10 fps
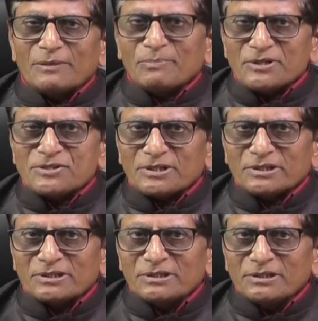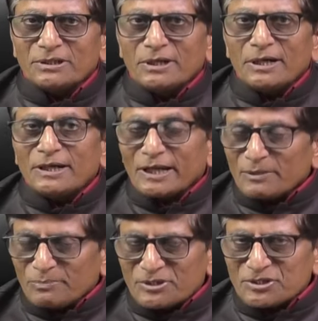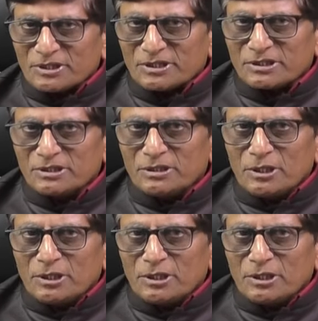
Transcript: 10%.